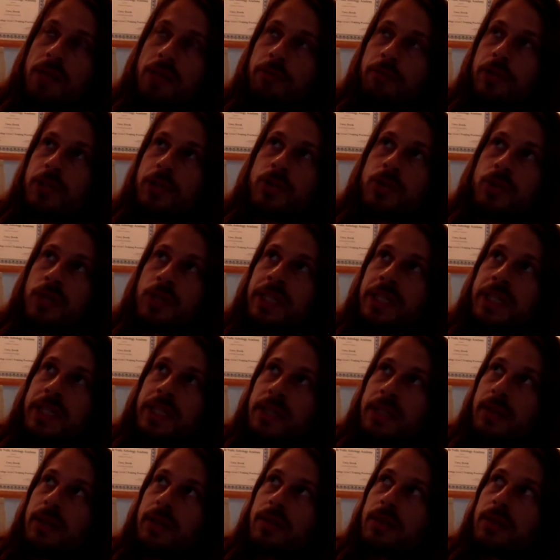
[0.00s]

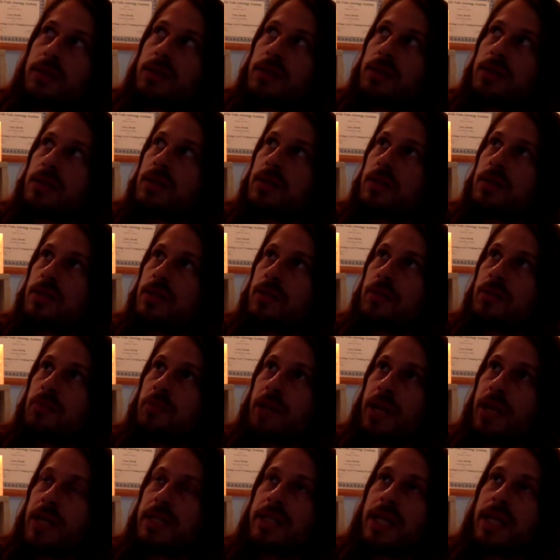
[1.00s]
visually
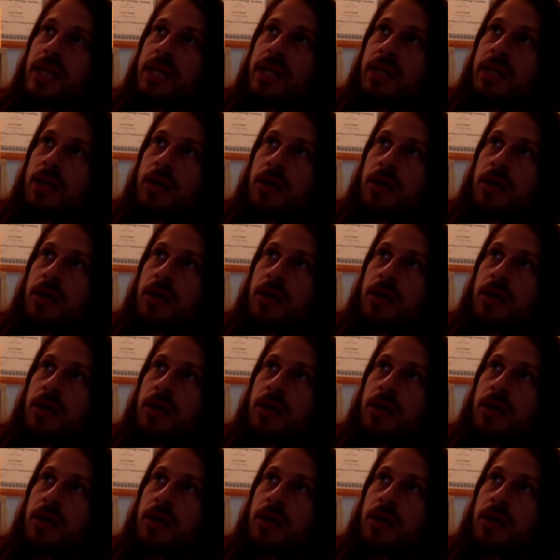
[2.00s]
meditating